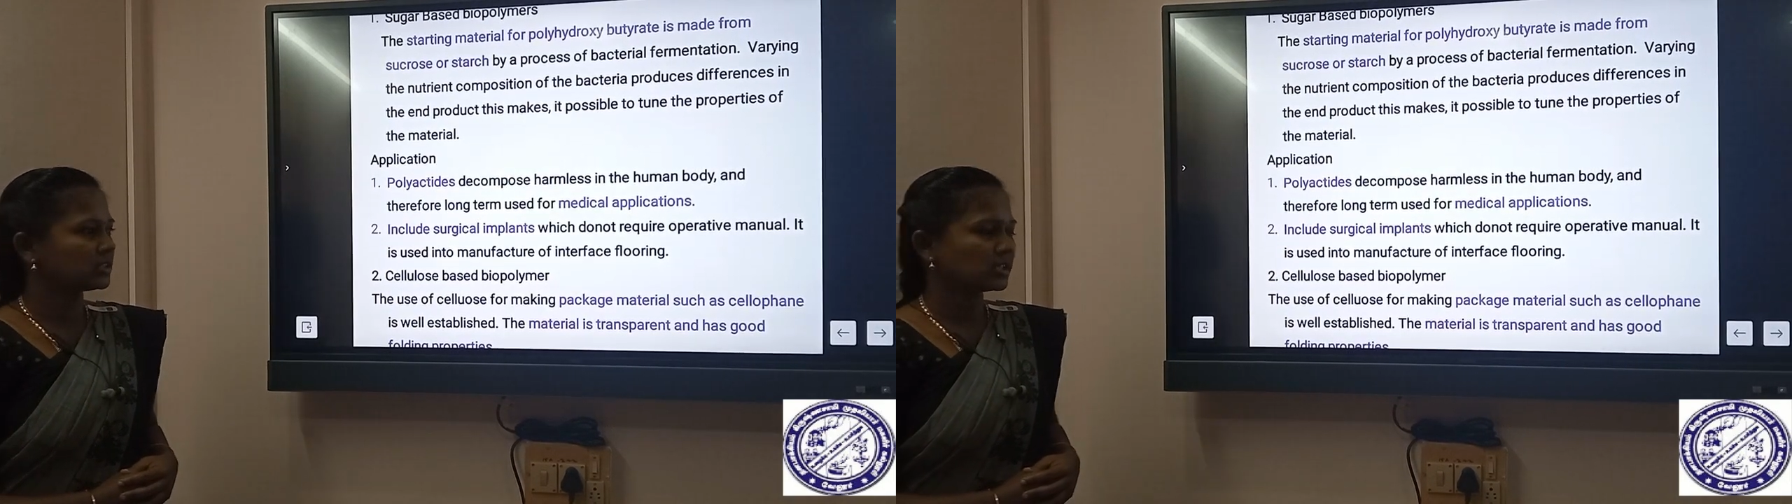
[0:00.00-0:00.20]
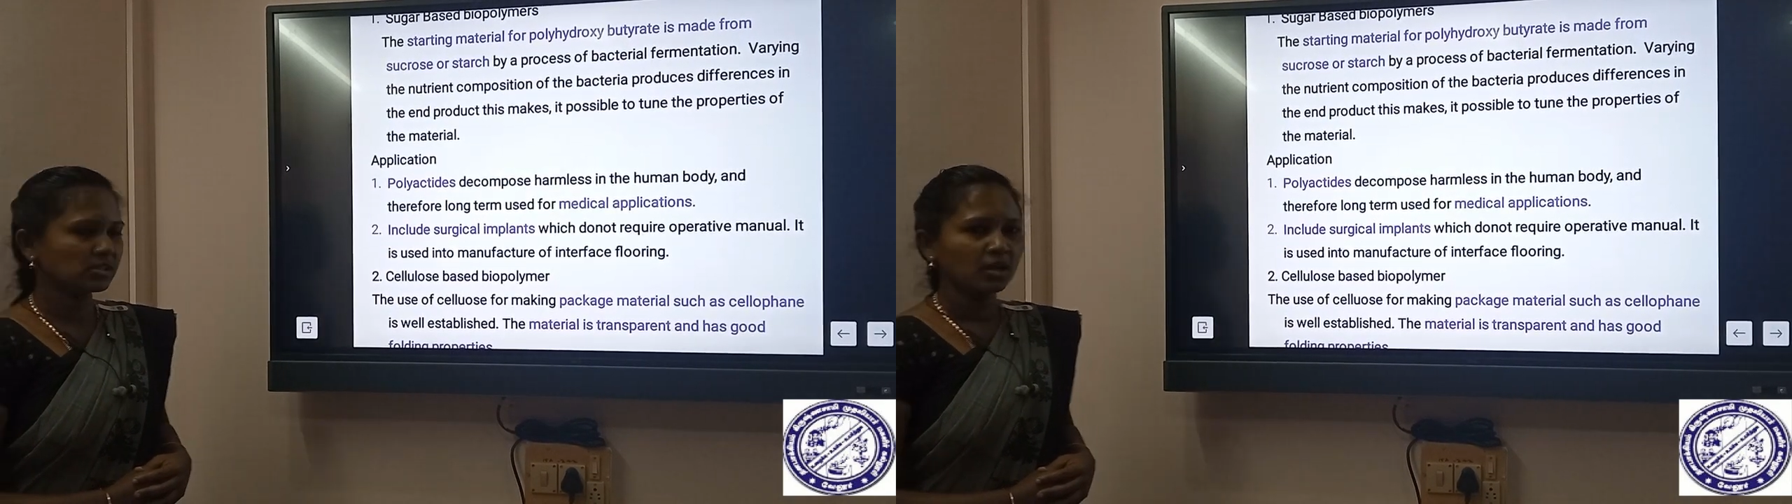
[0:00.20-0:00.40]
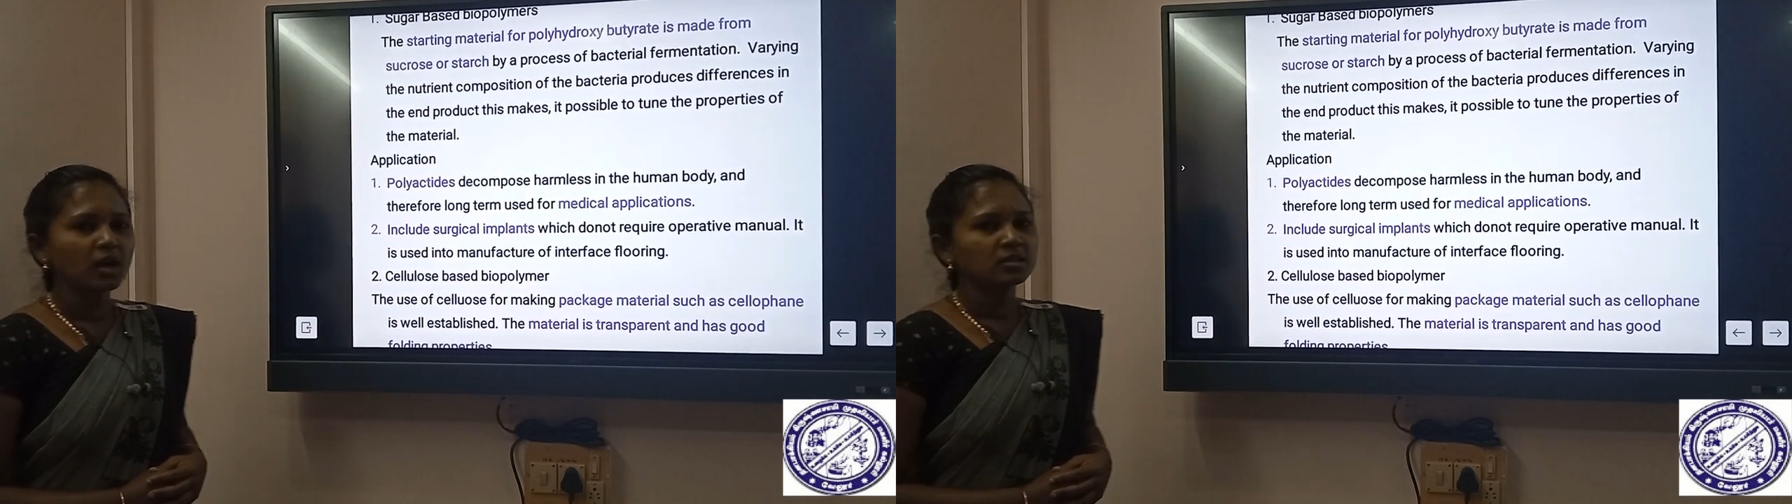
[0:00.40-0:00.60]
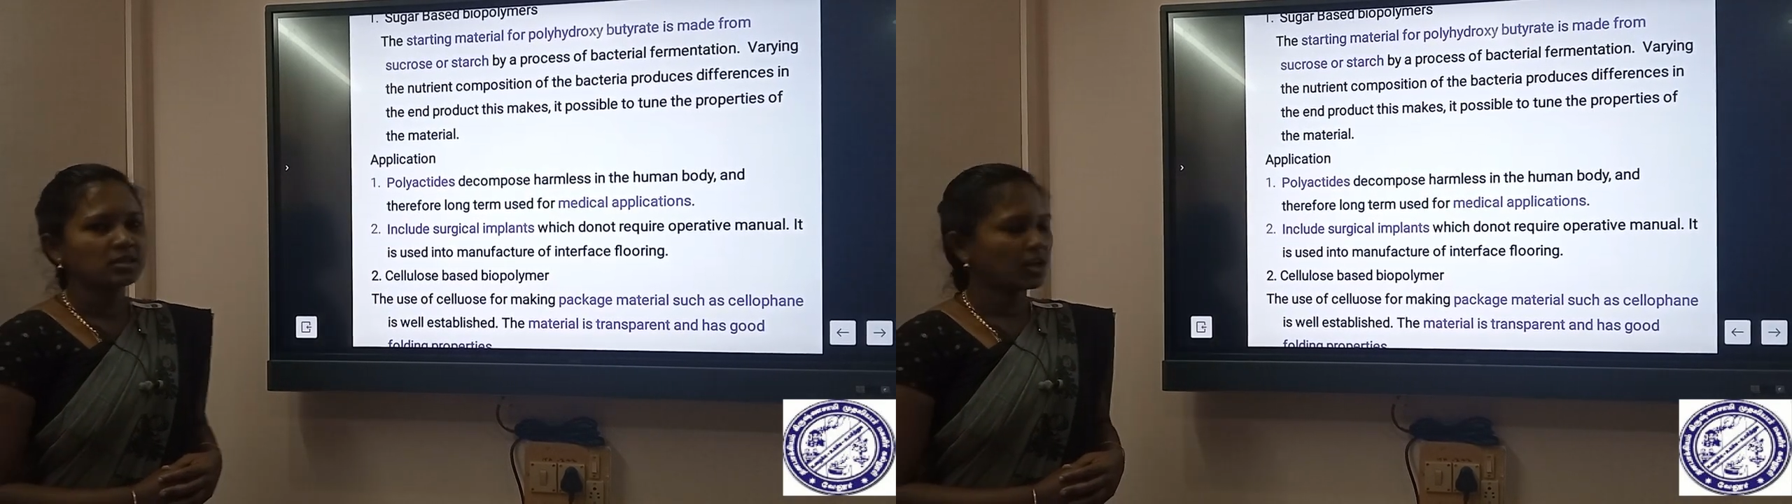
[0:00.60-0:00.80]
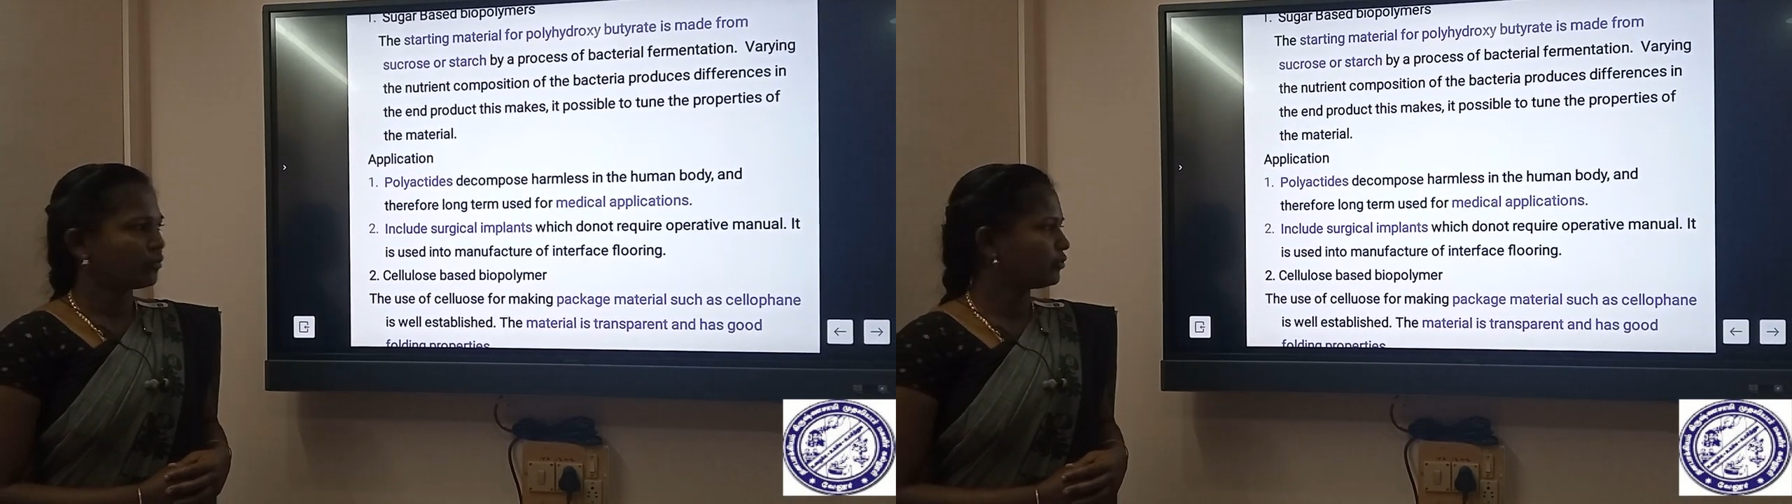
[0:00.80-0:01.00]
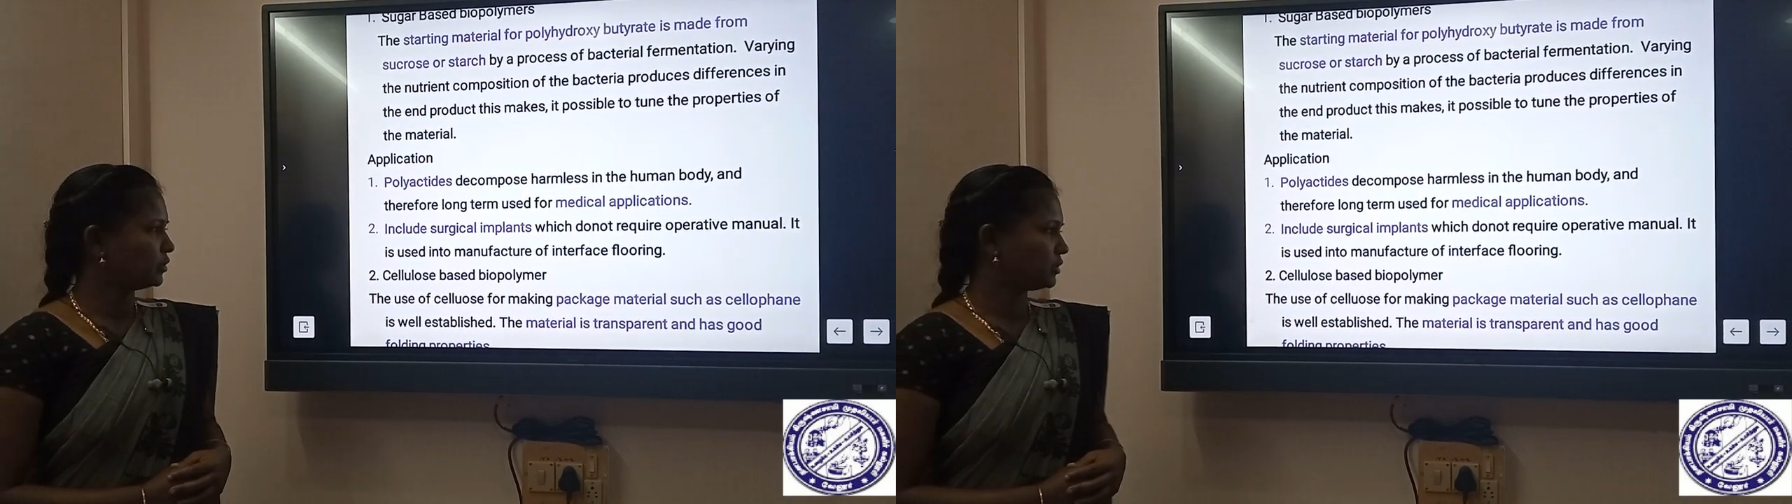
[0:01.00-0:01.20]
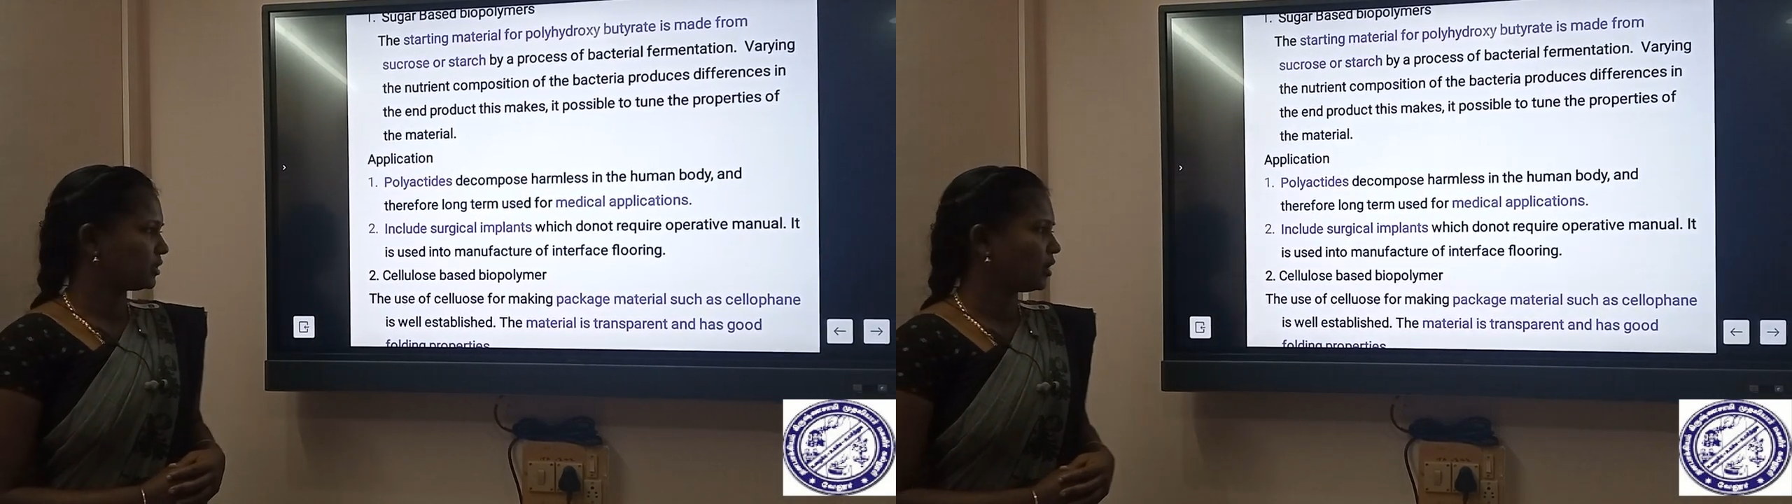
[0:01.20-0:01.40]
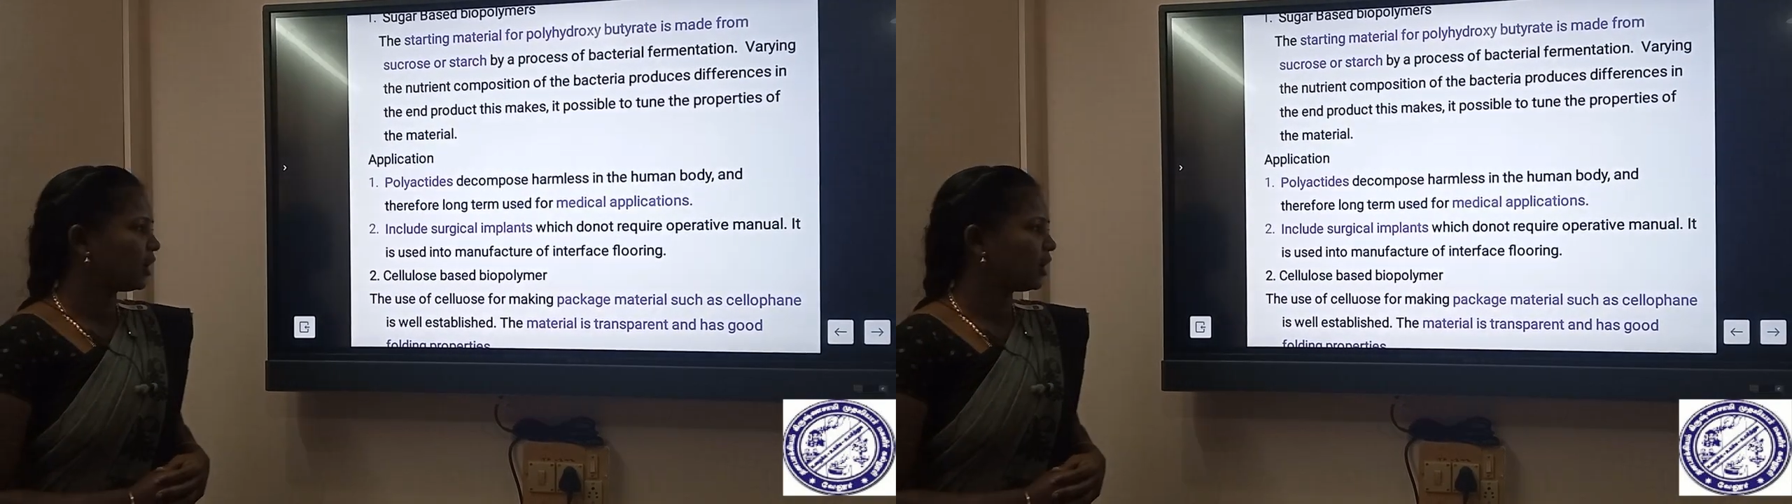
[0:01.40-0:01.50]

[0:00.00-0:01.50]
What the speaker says: as cellophones.